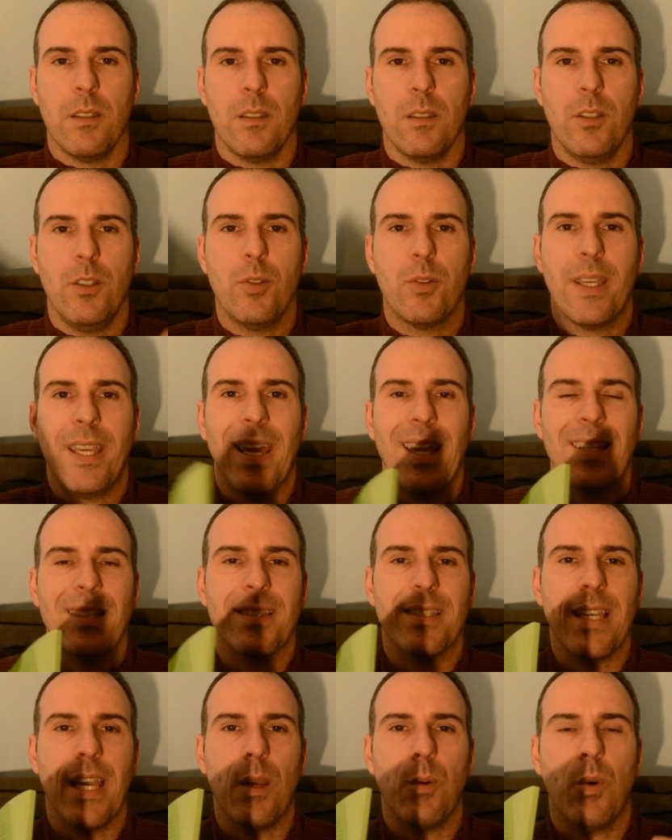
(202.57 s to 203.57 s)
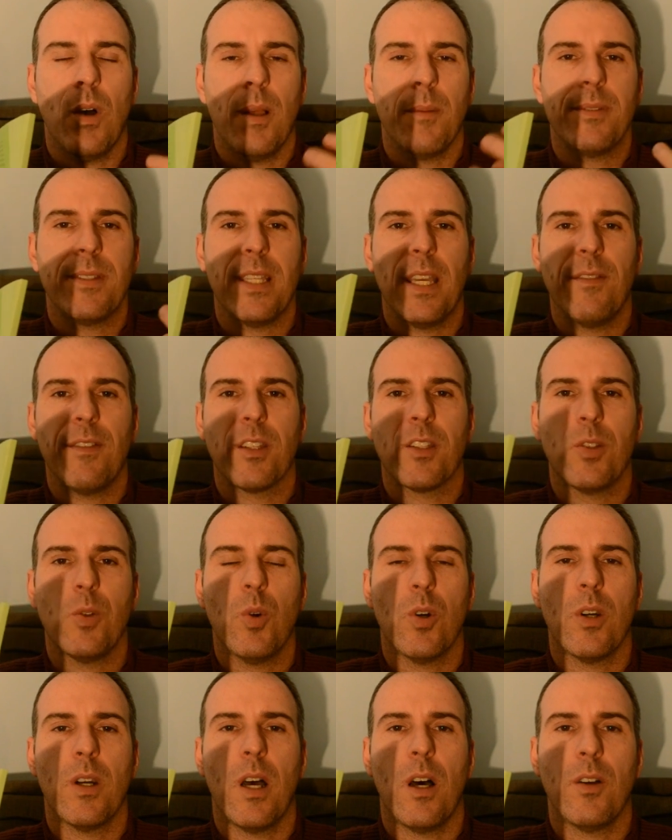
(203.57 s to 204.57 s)
you can't say, well, I'm saving
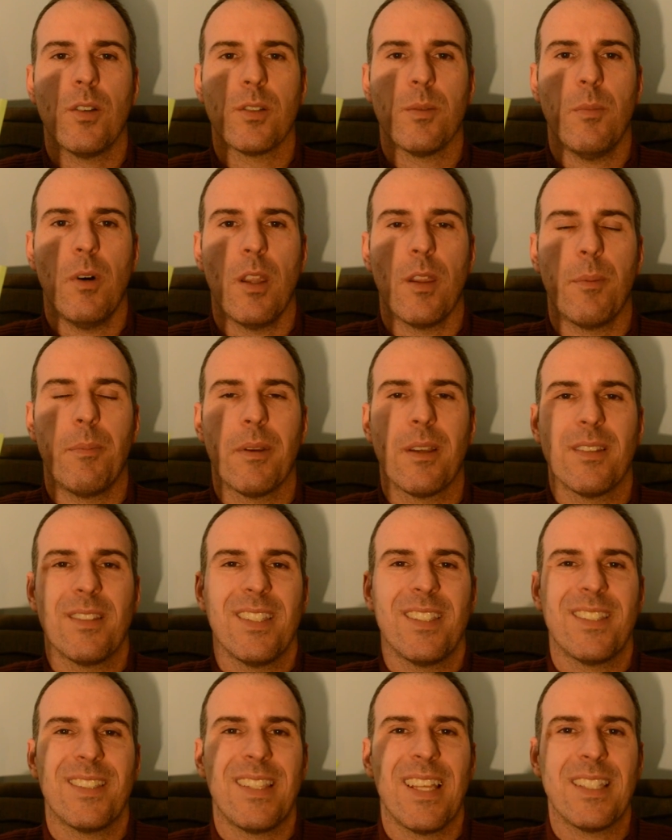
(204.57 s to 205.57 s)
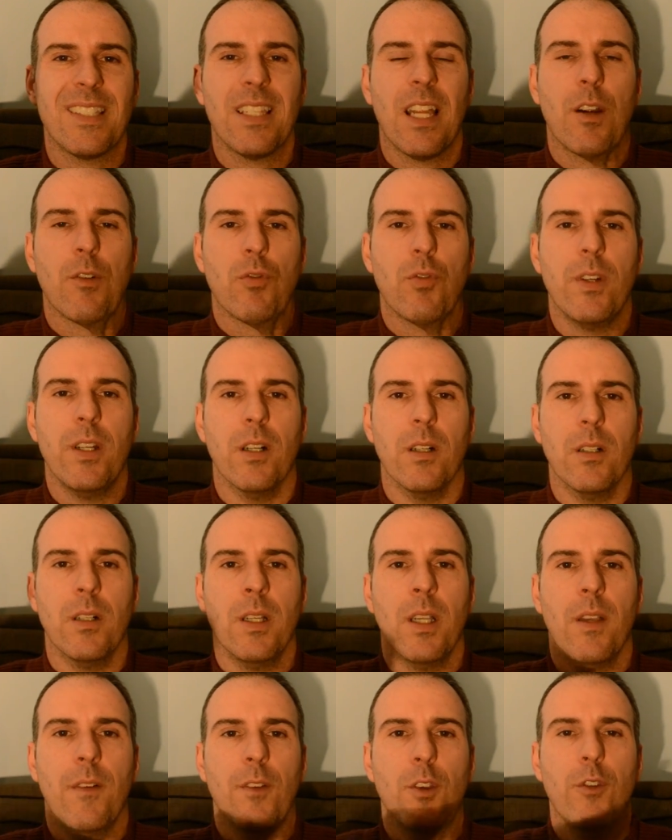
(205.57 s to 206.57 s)
$200 a month because it's that's not real.
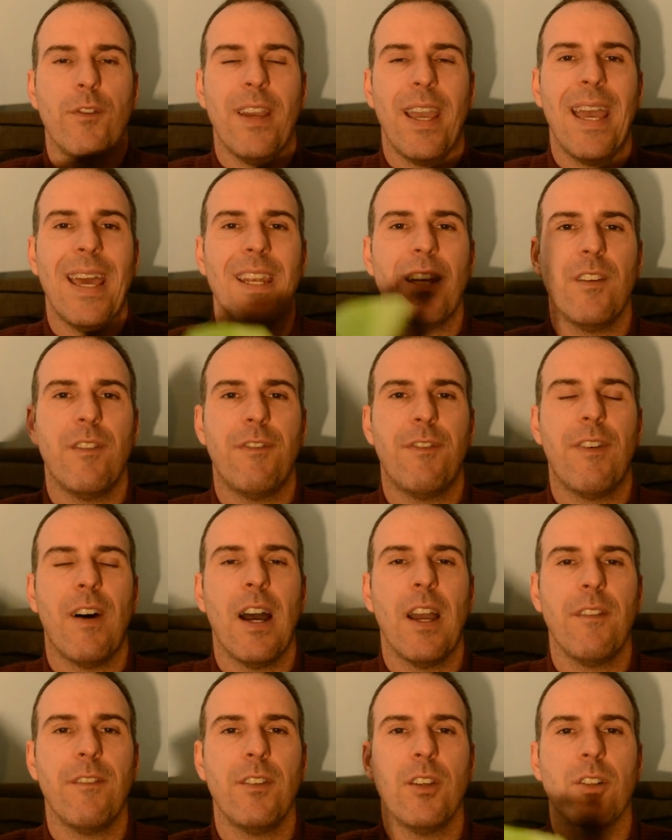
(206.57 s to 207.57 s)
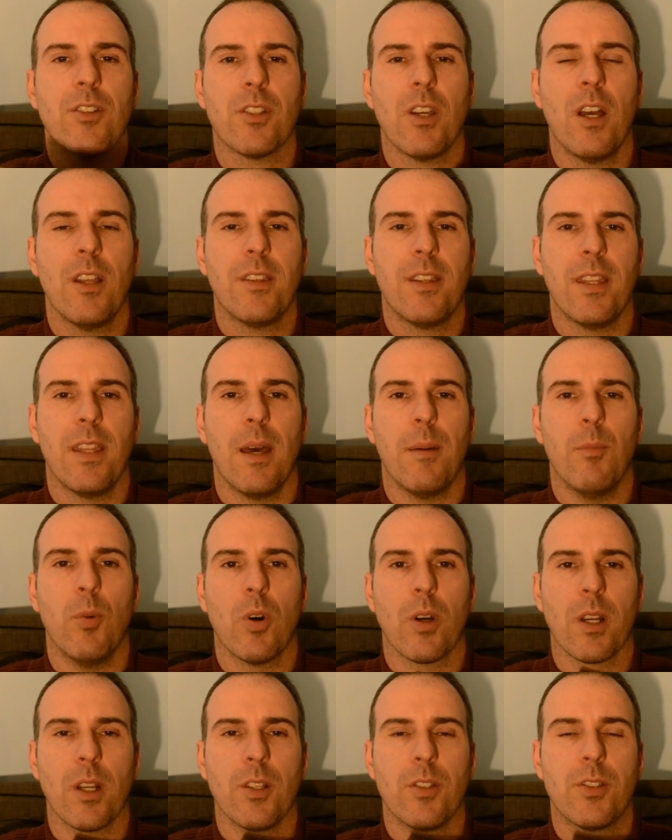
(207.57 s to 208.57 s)
You've added five years onto that
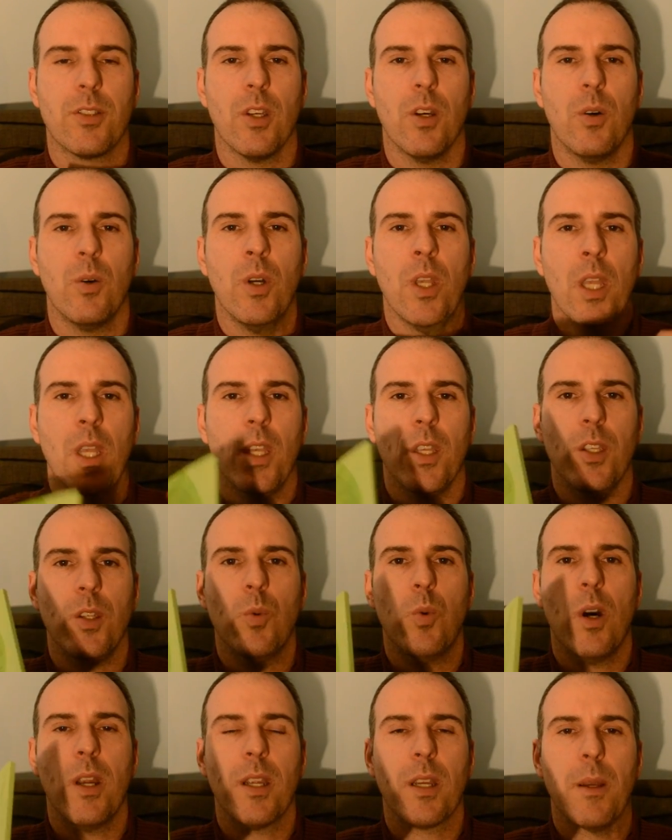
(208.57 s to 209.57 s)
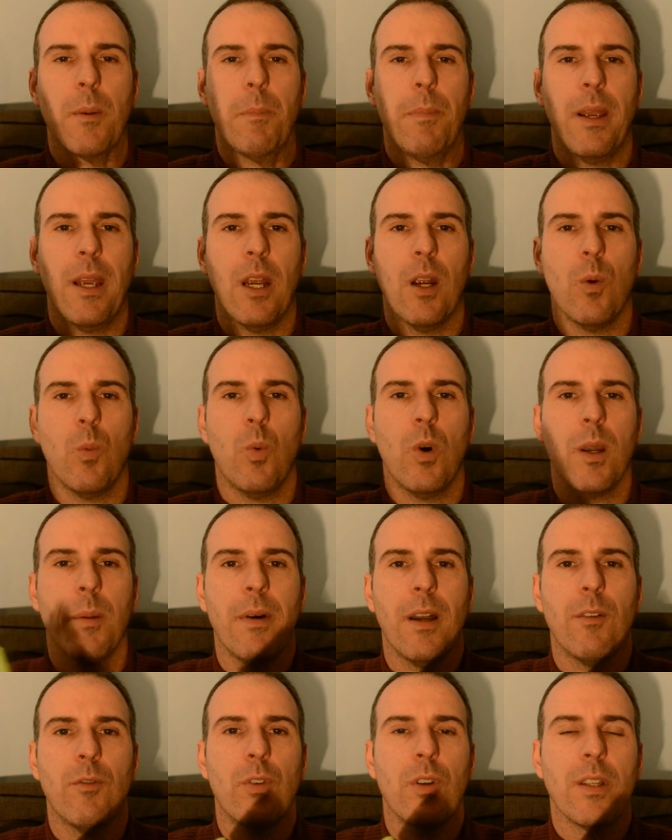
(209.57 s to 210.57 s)
mortgage. So you want to compare what
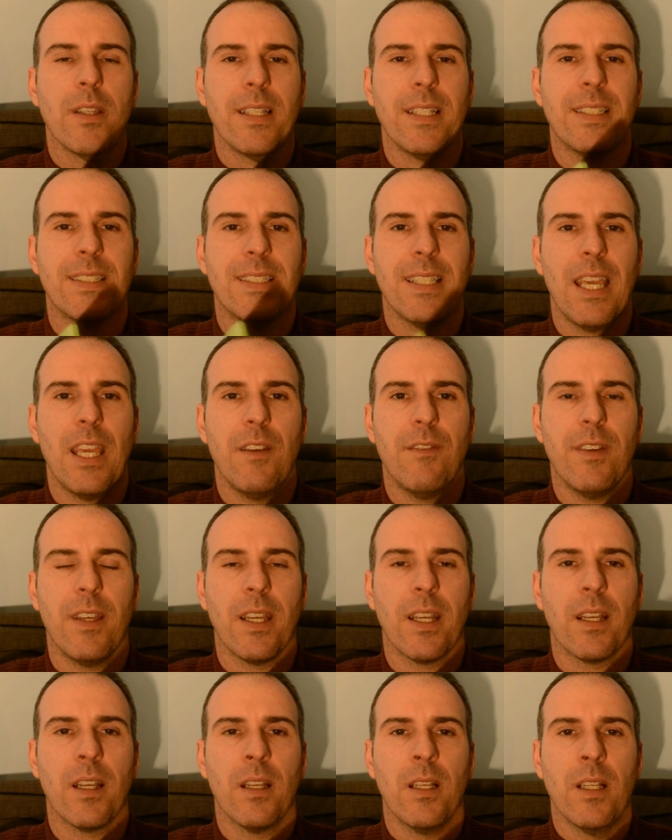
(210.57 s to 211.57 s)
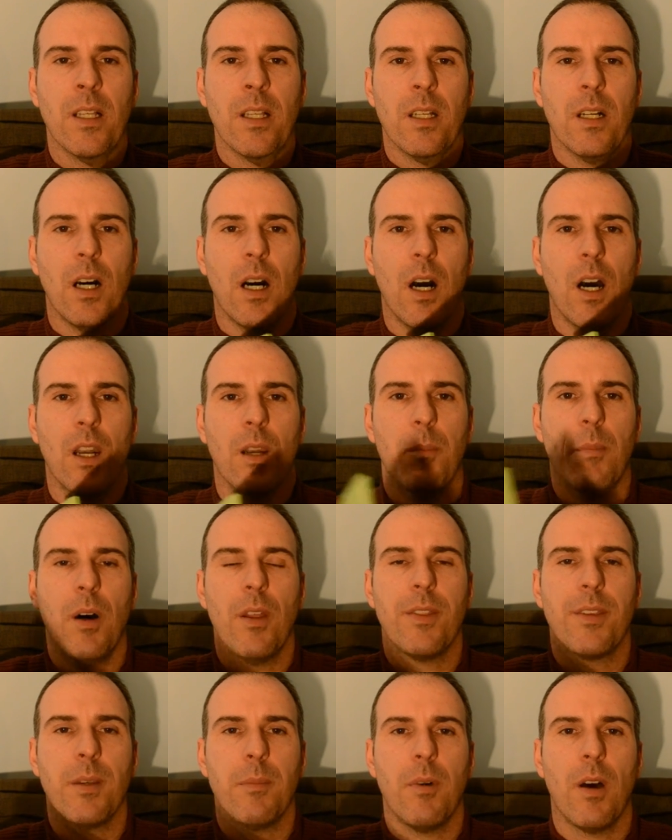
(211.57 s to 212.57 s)
am I really saving on a
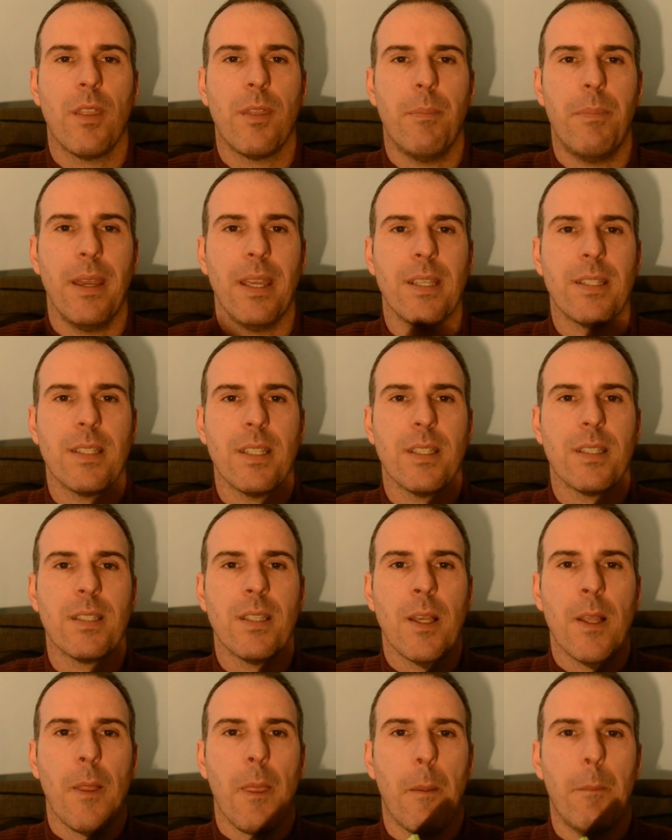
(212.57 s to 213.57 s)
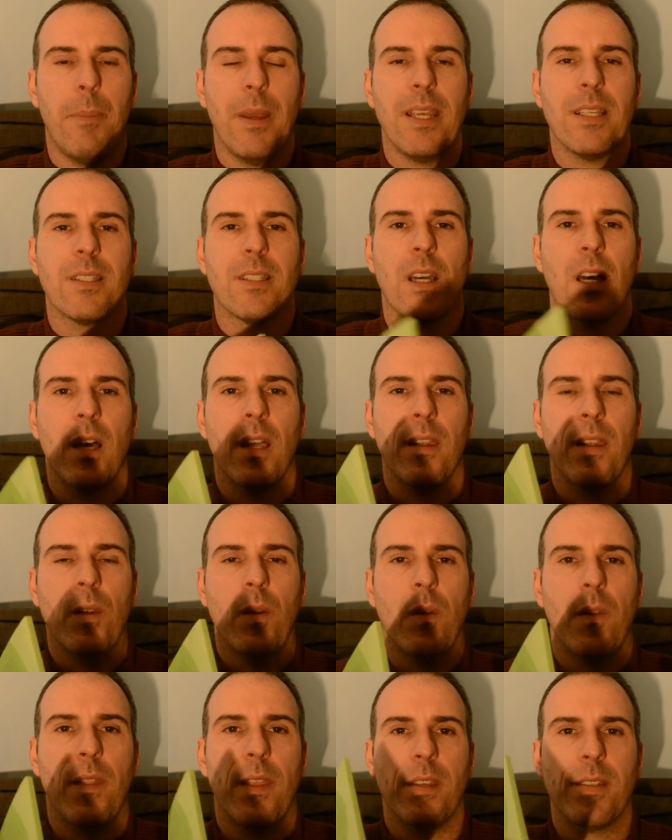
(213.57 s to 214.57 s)
month-to-month basis based on
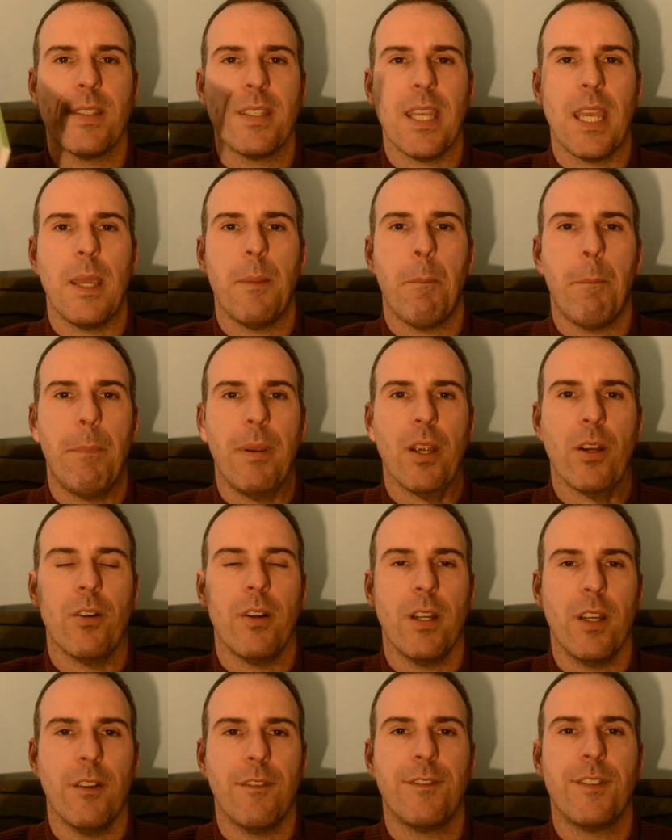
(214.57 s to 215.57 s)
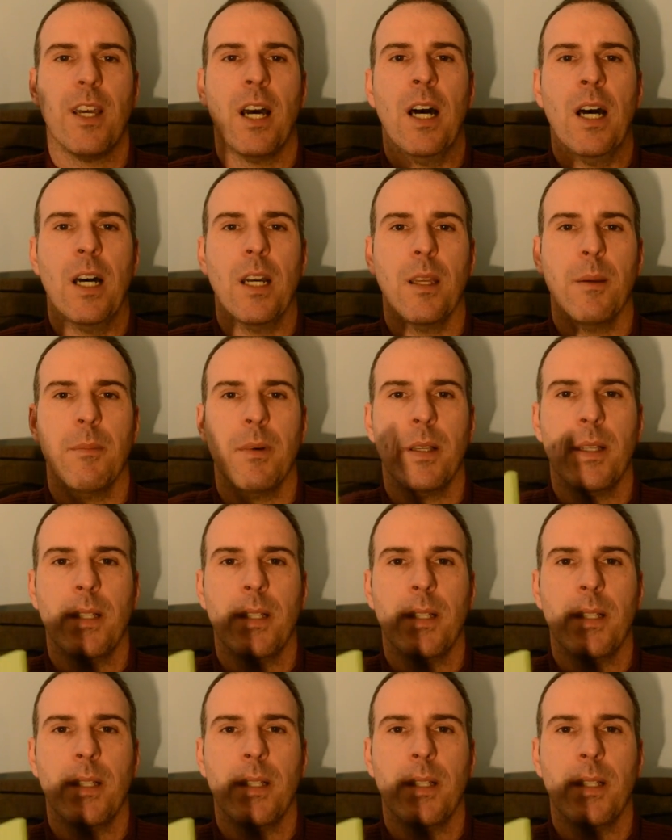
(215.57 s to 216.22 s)
the same period of time.